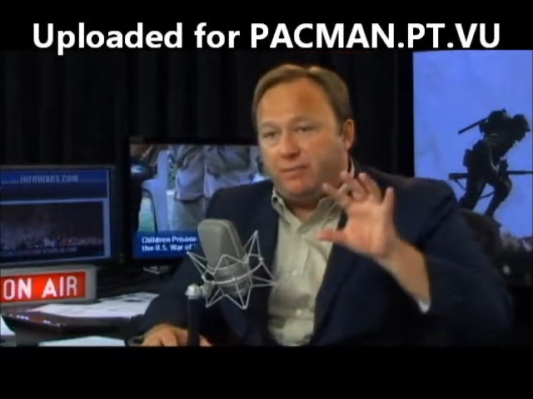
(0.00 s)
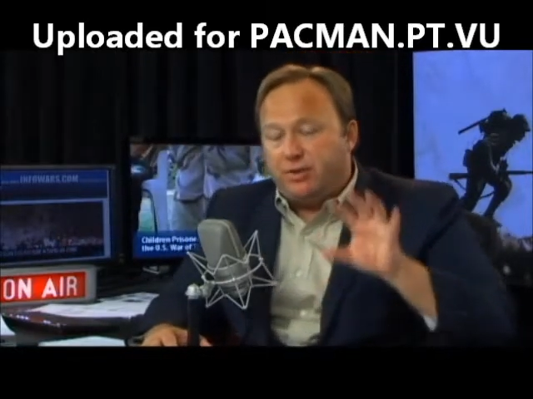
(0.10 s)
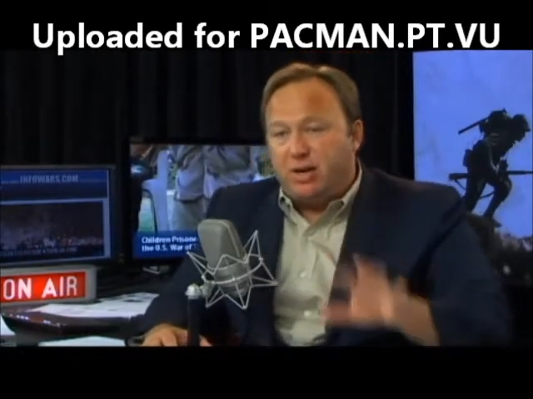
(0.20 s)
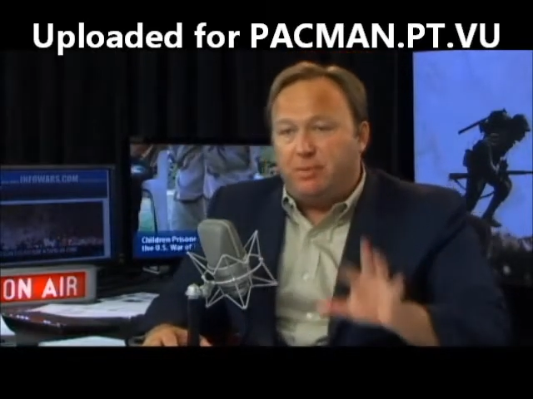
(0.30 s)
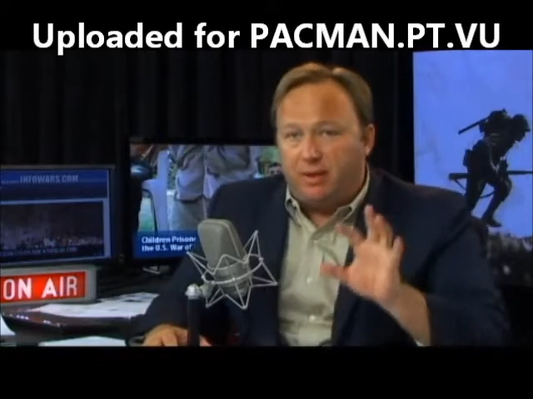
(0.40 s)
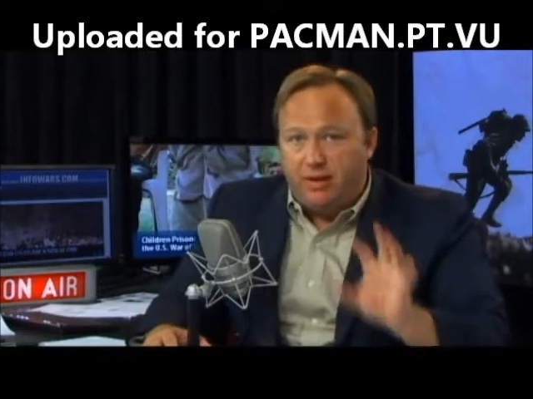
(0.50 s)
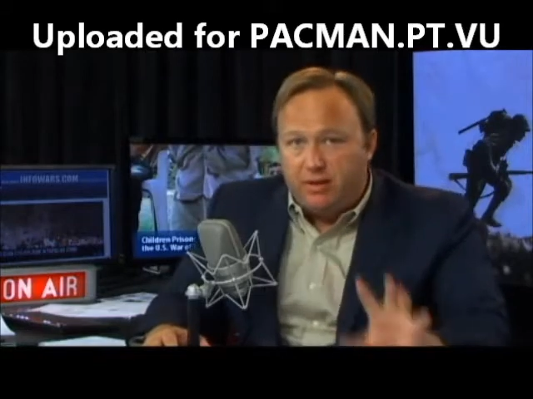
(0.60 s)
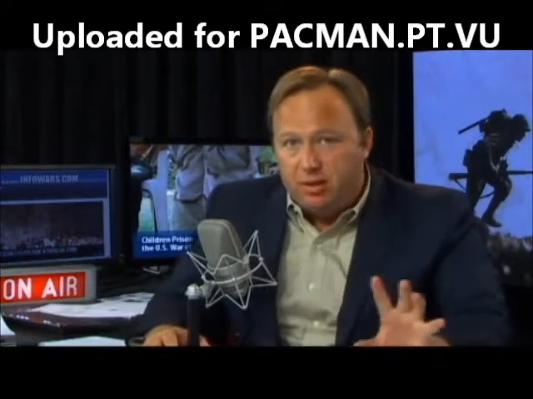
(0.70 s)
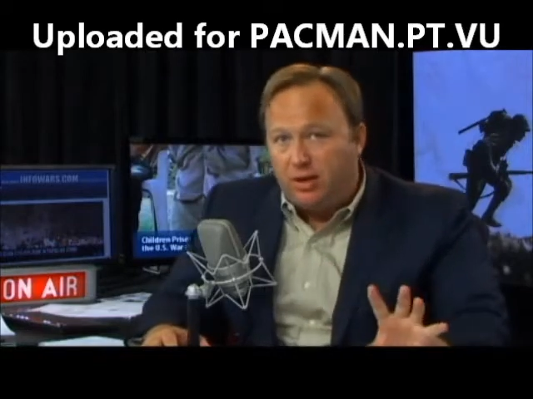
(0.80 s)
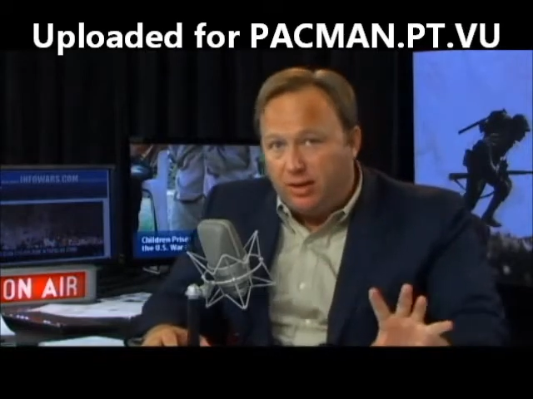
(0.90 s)
for something that
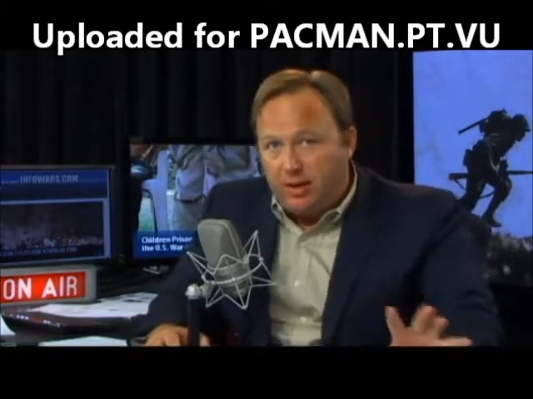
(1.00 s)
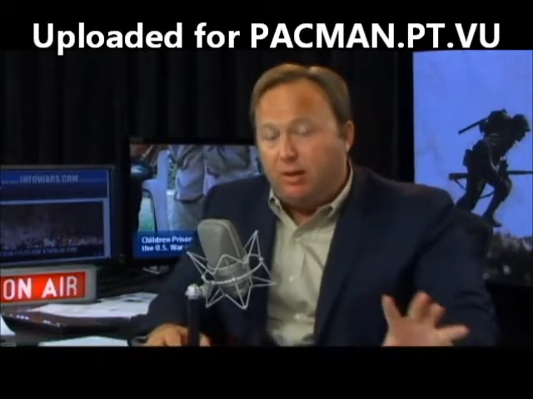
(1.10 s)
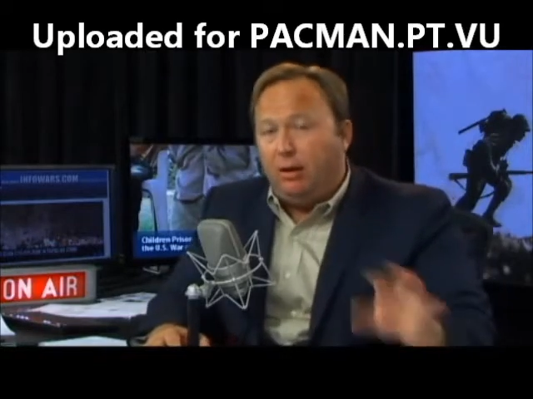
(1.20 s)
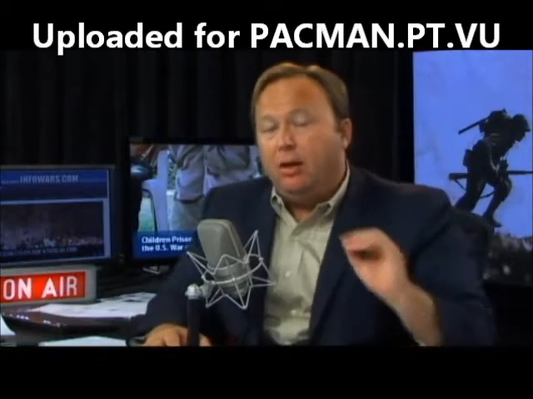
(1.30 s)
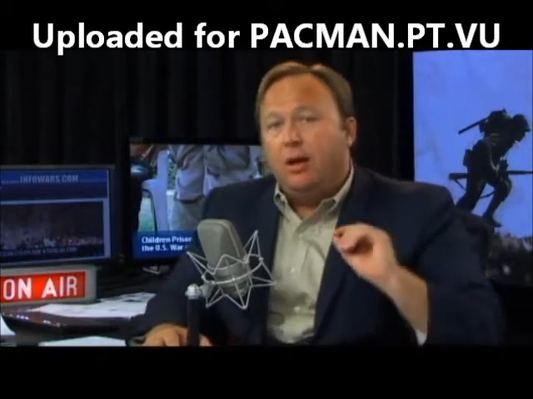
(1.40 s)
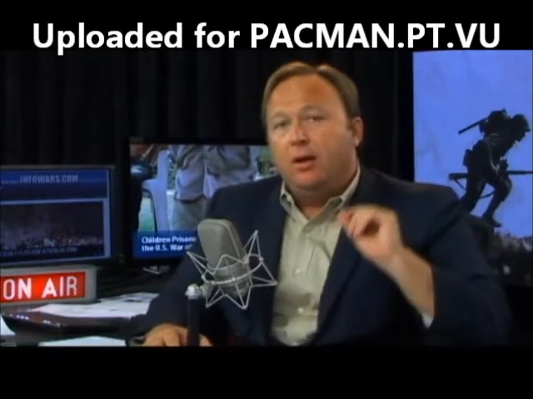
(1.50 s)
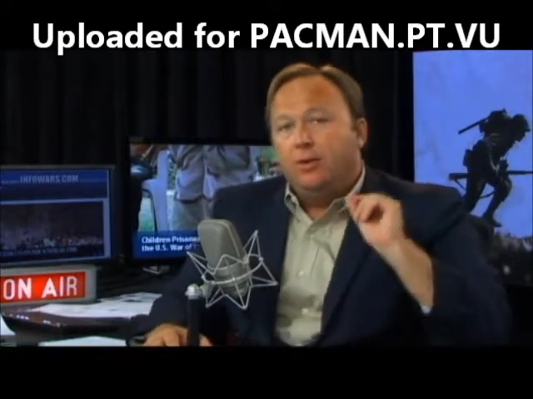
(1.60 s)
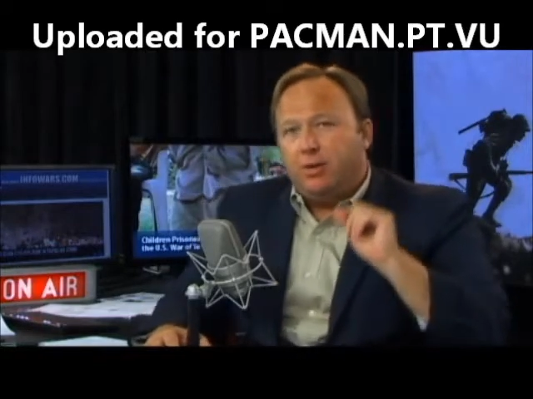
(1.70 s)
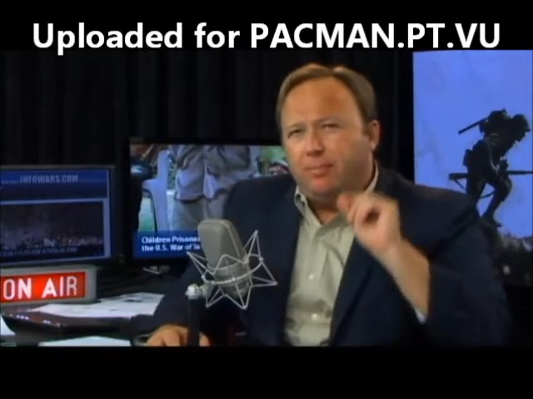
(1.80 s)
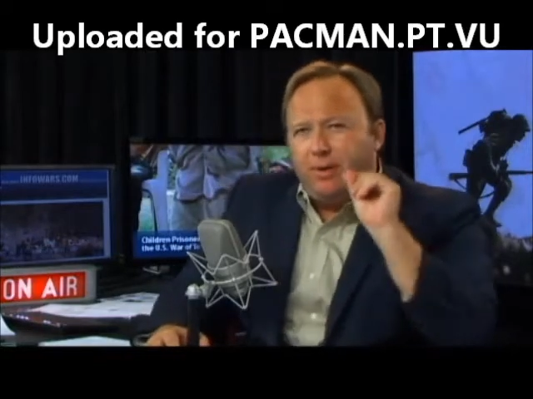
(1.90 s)
isn't illegal,
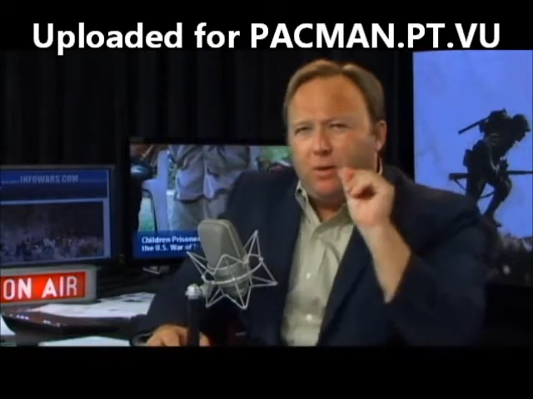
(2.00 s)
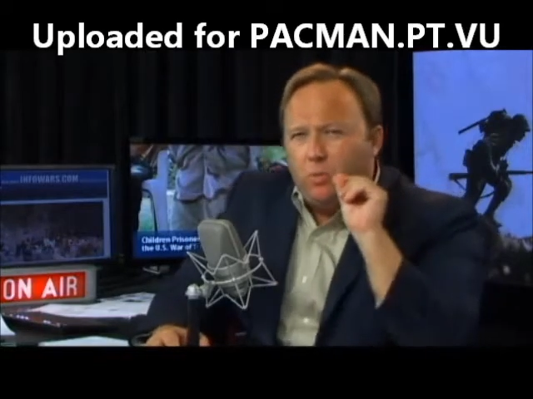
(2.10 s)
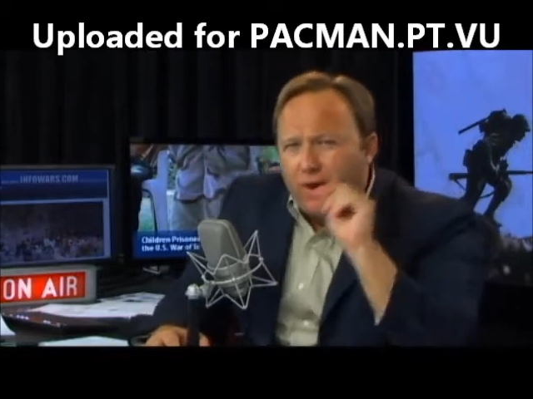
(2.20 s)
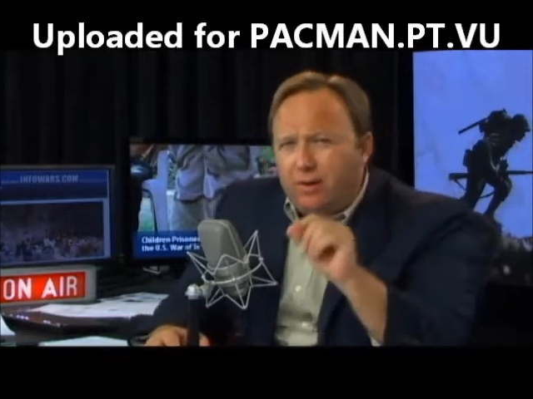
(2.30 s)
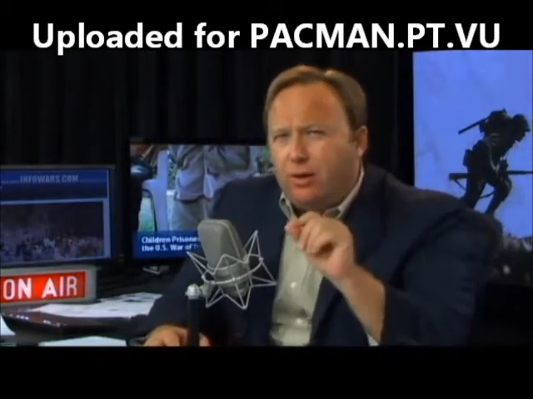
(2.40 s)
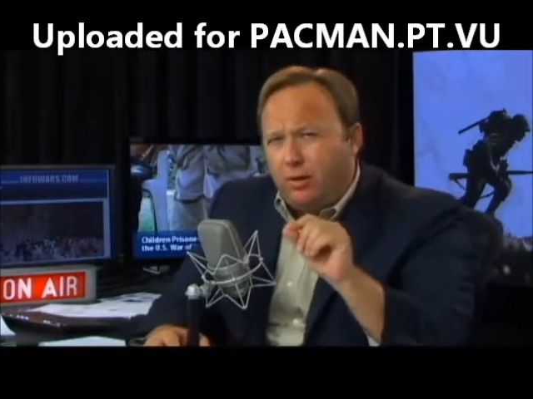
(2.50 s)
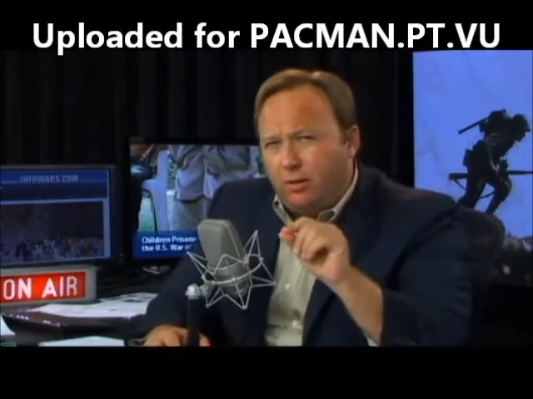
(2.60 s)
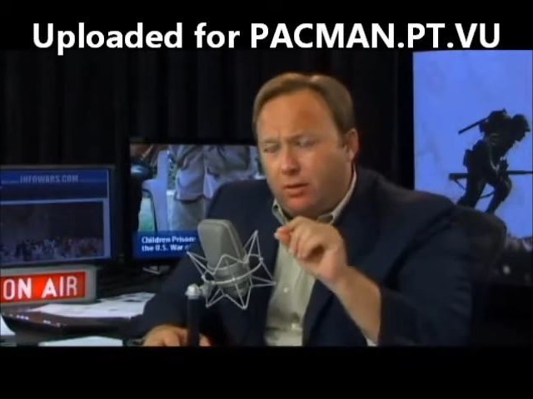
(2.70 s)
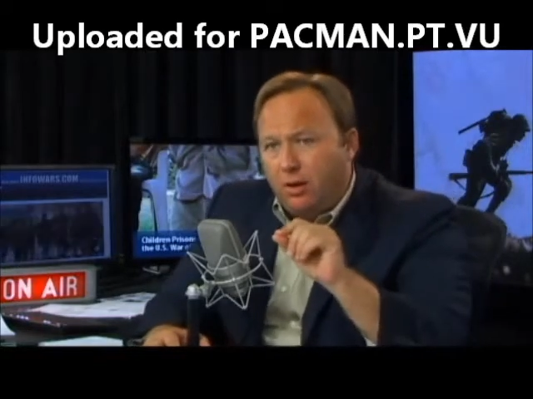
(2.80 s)
something we do.